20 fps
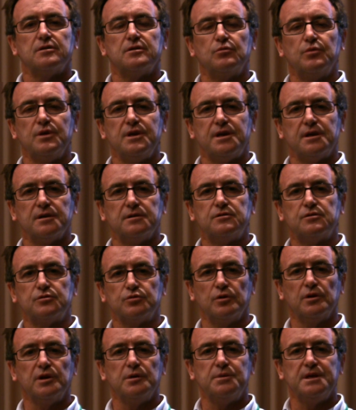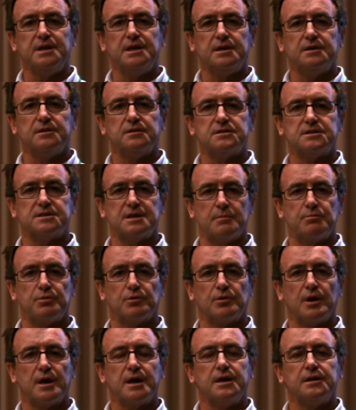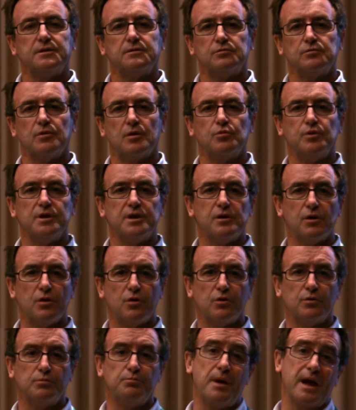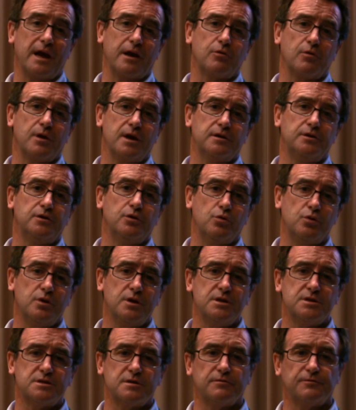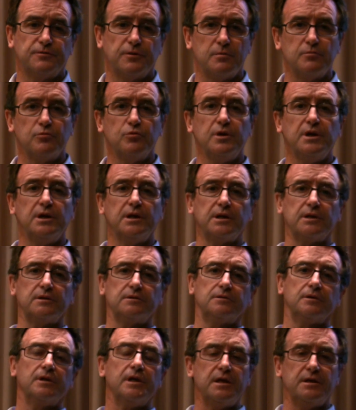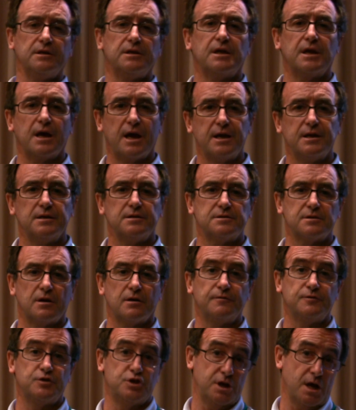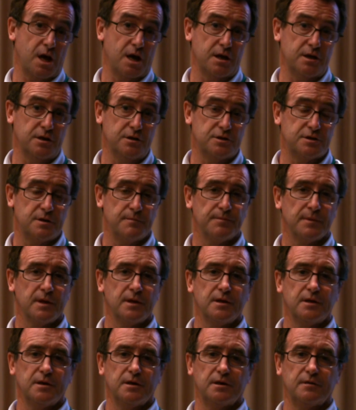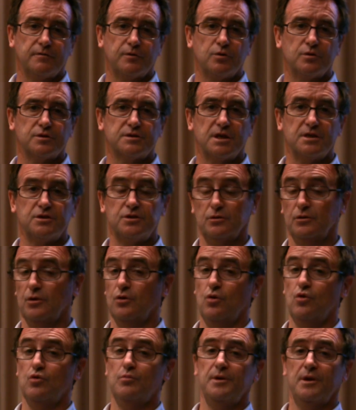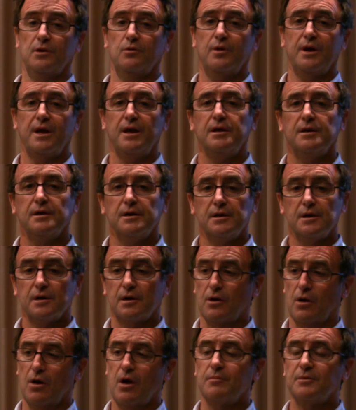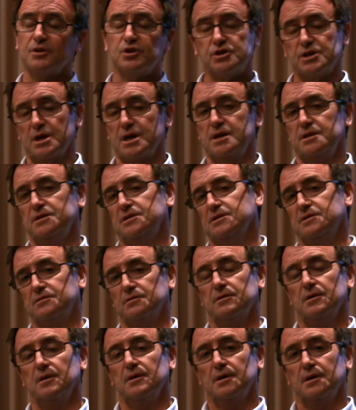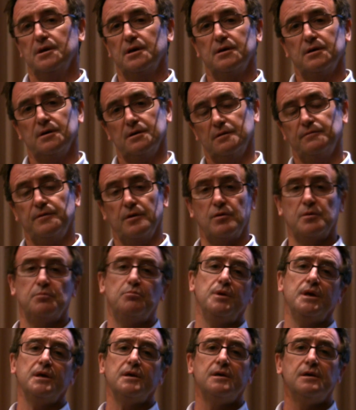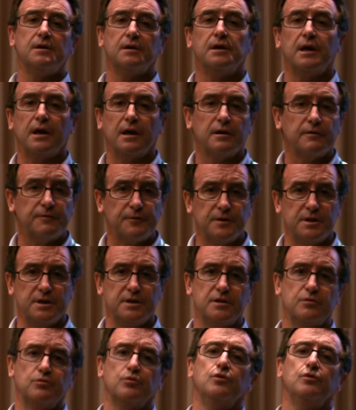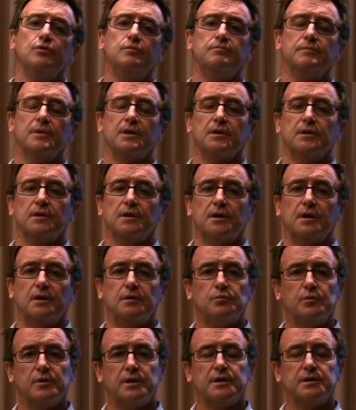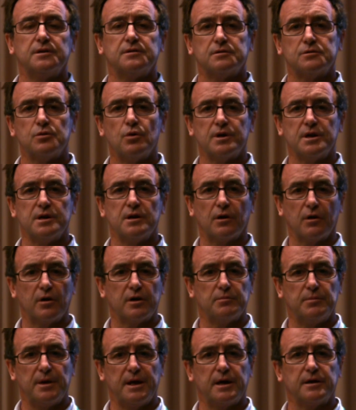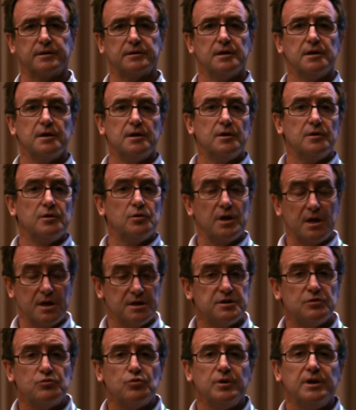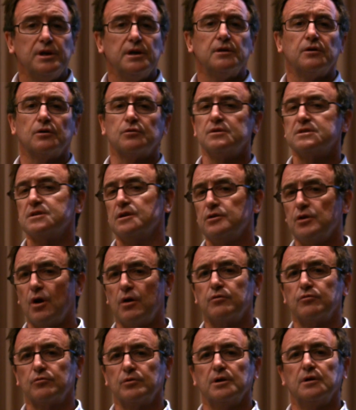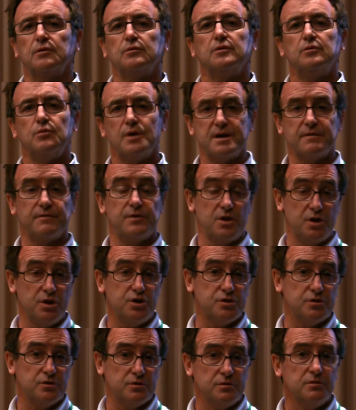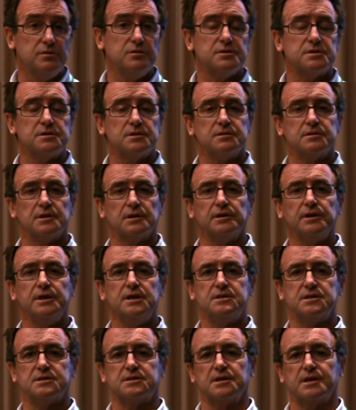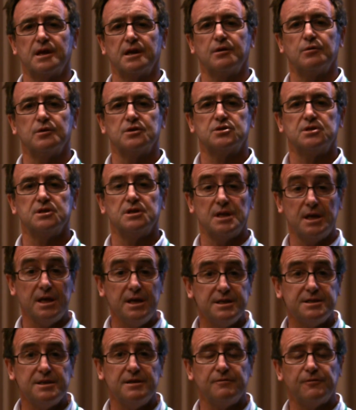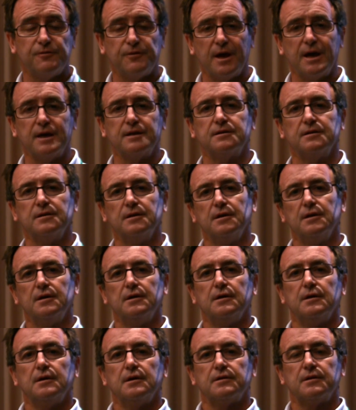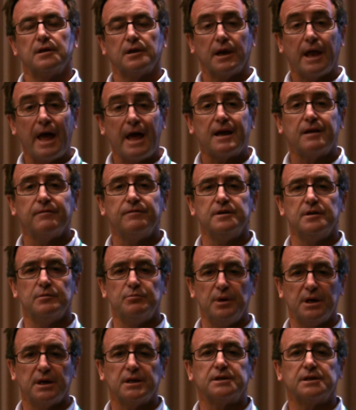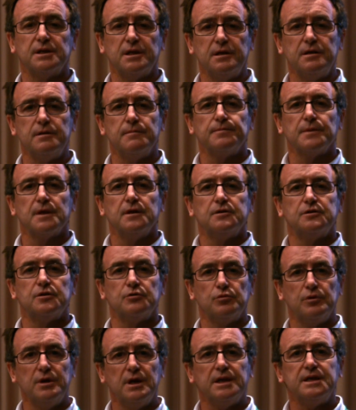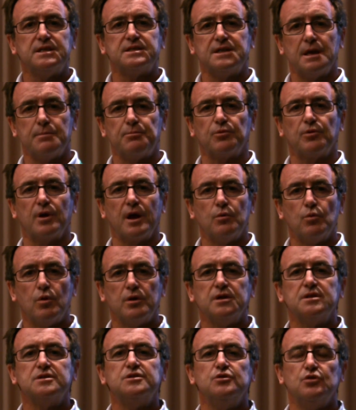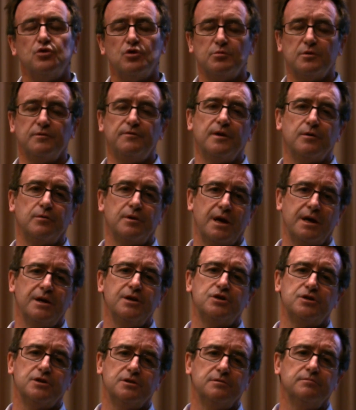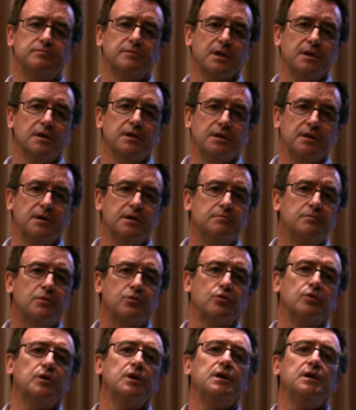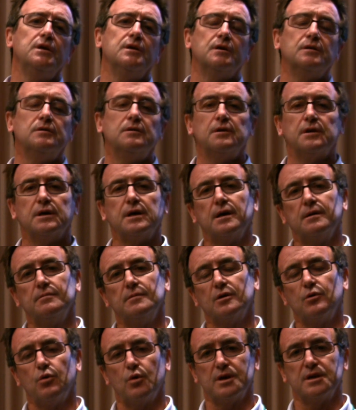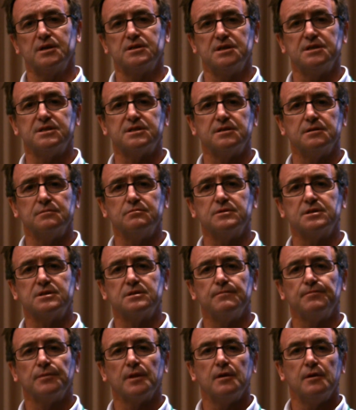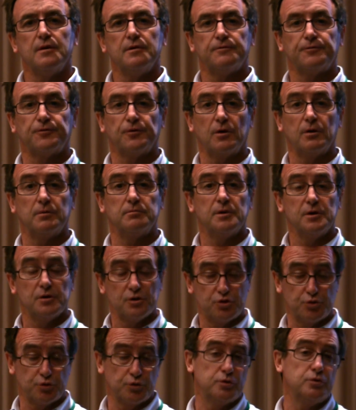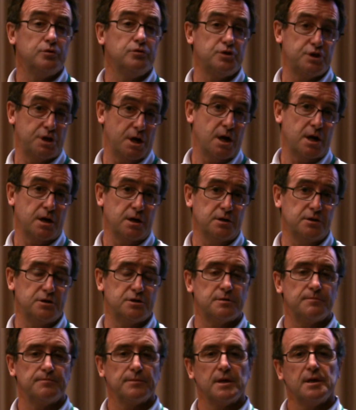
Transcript: that we can truly begin to separate what we call background noise from real indicators of change. And of course, as you'll all be aware, climate change is a very big elephant in the room, and we're talking a lot about, is it real or is it not real? Well, one of the issues that leads us to that question is in fact the lack of an ability to really separate what is normal variation in marine and aquatic systems from true change.